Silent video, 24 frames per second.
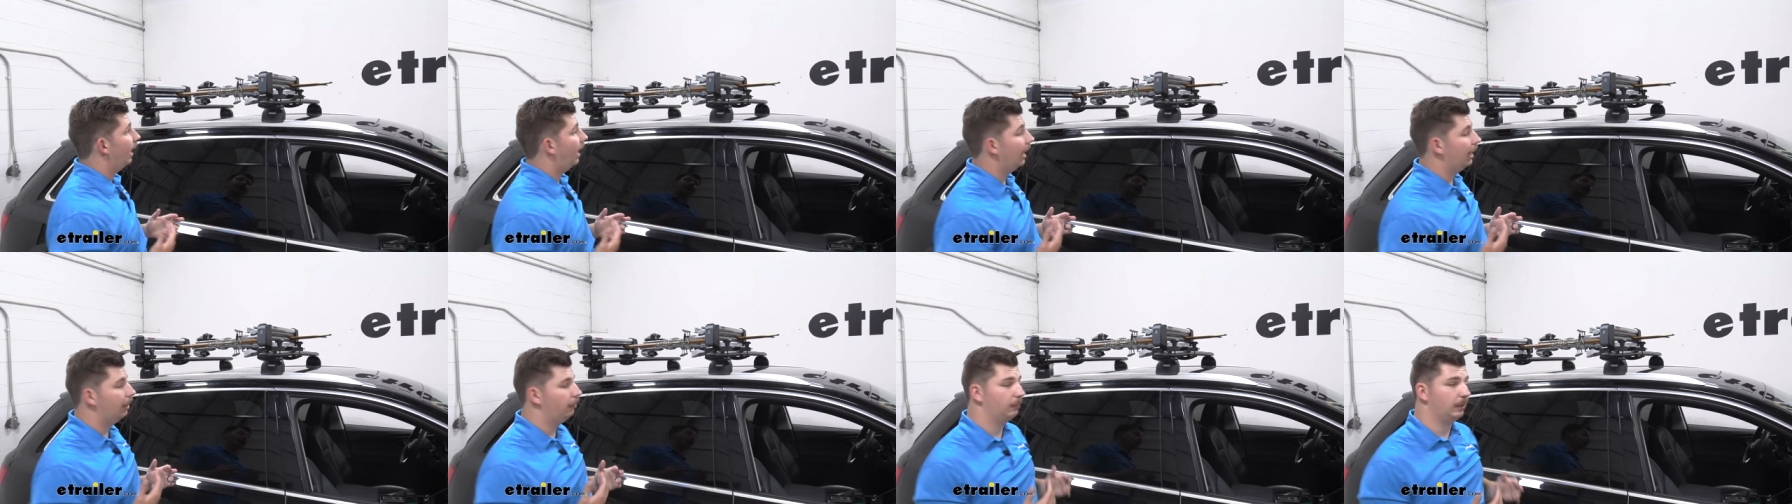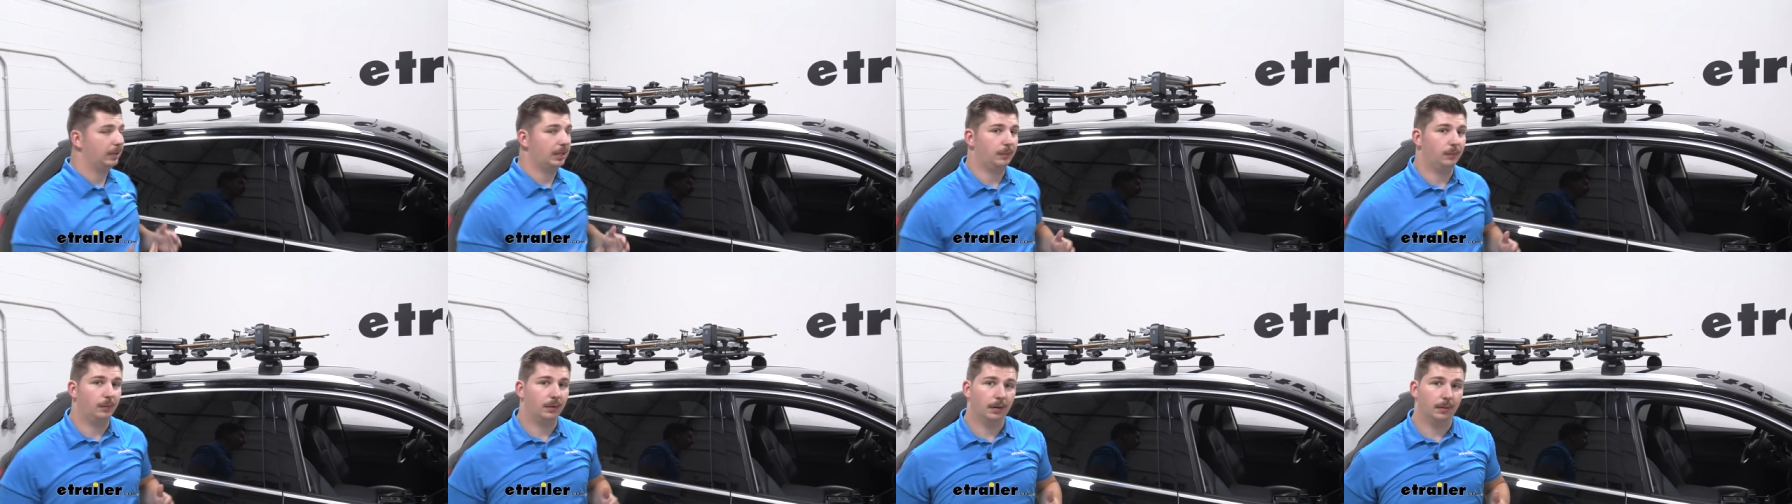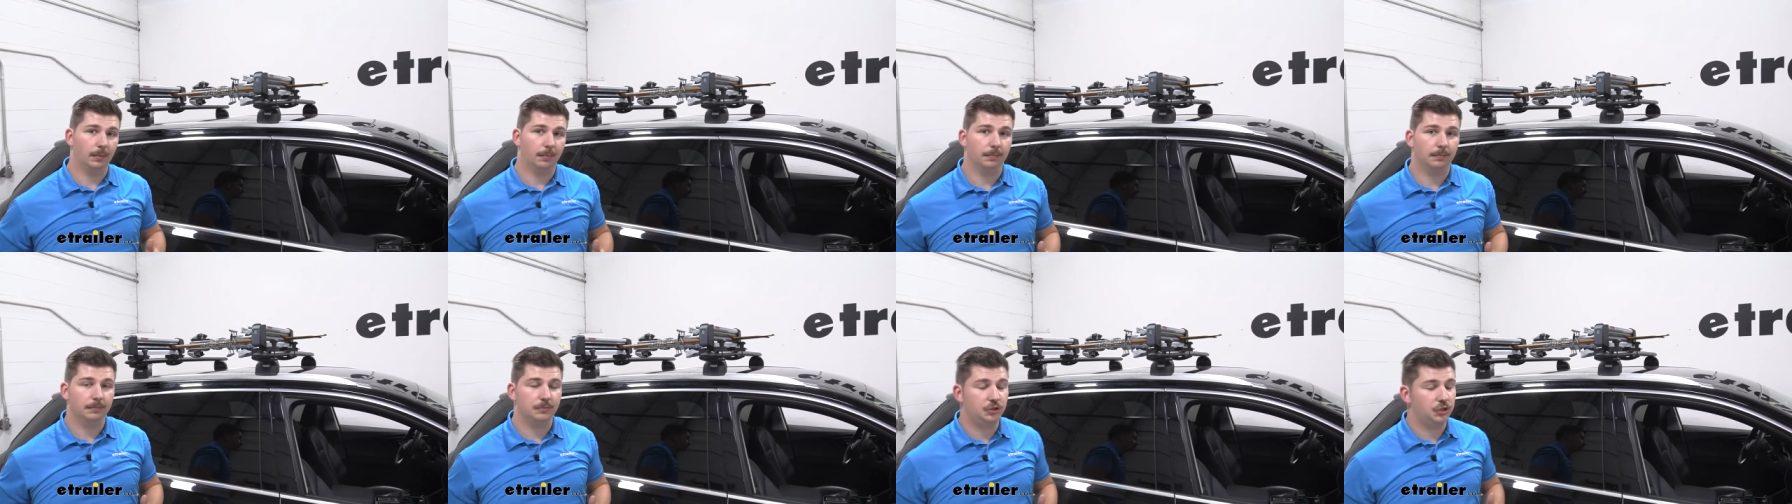I really
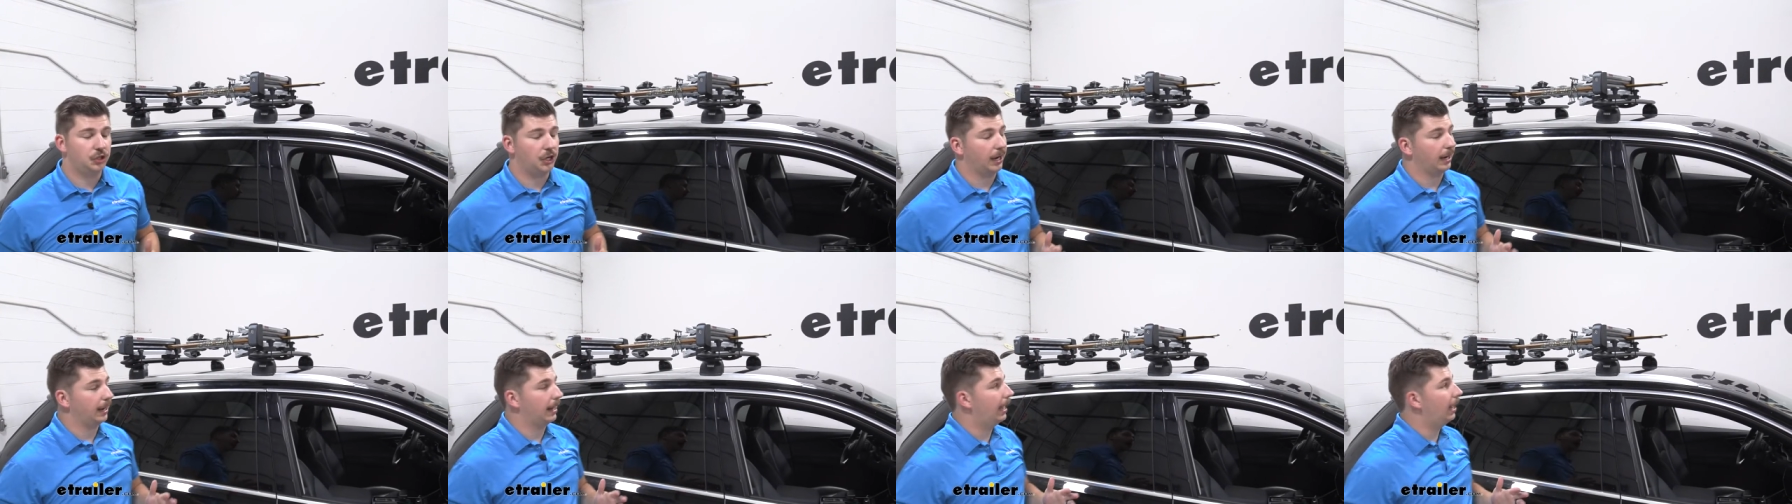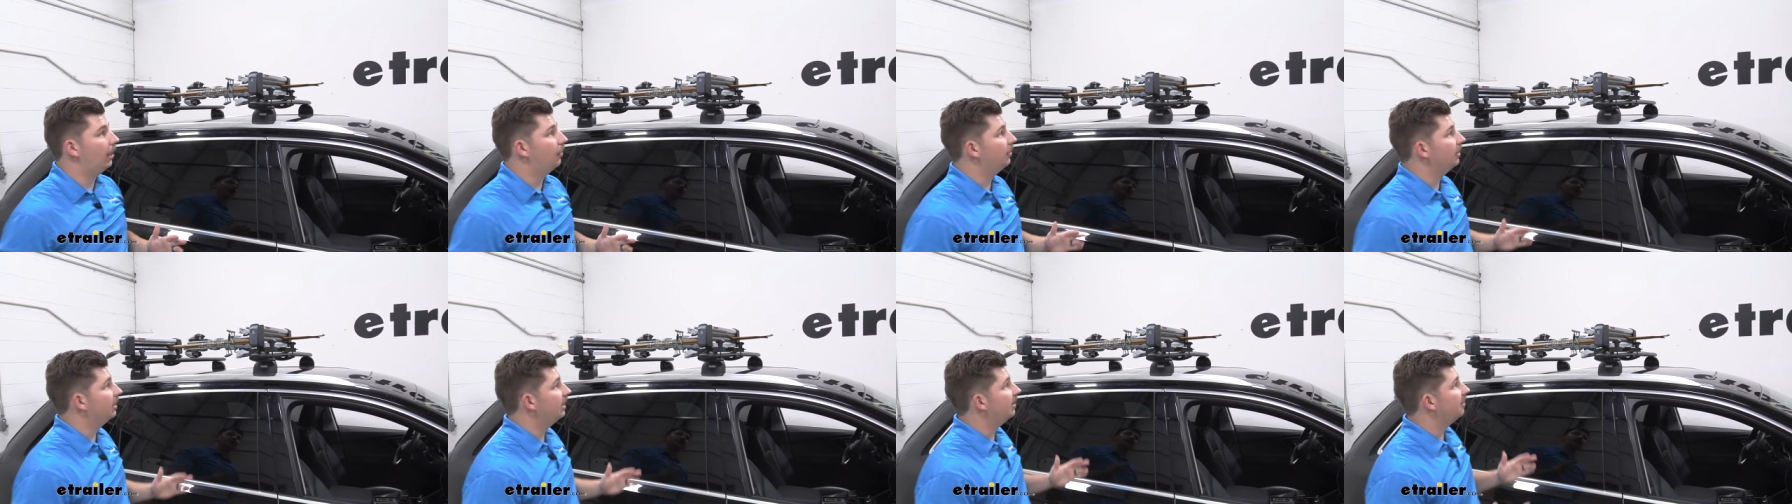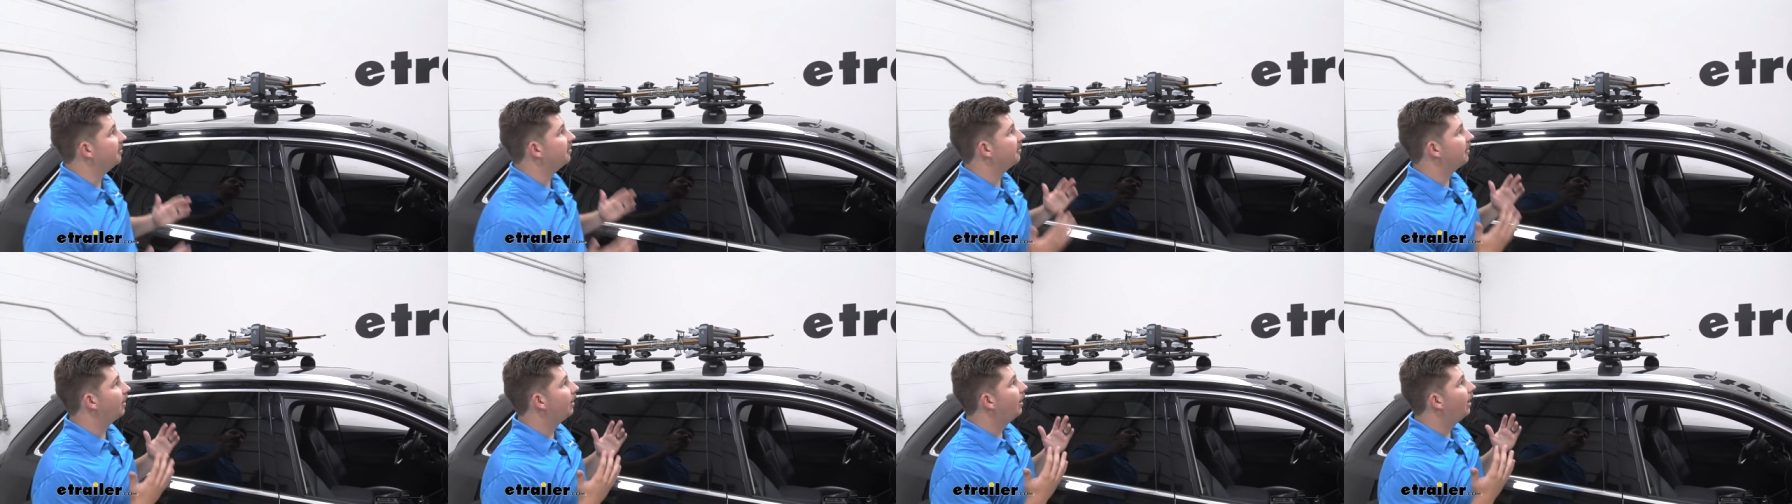want to check out
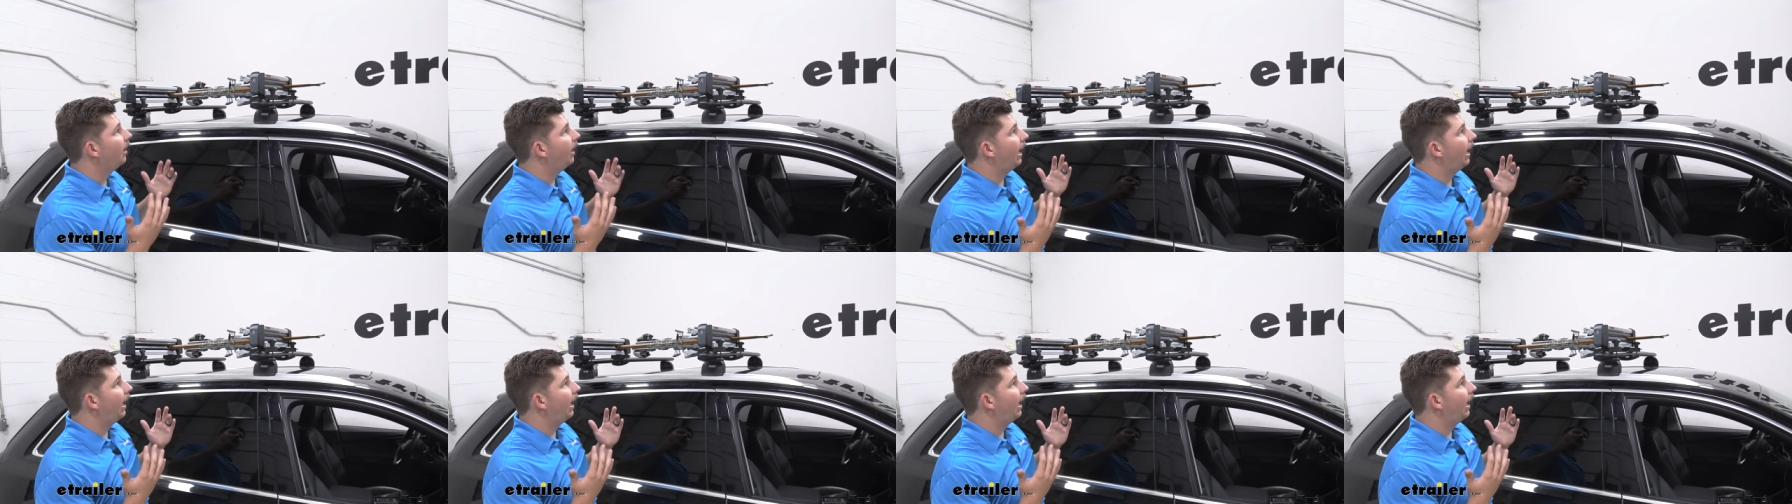is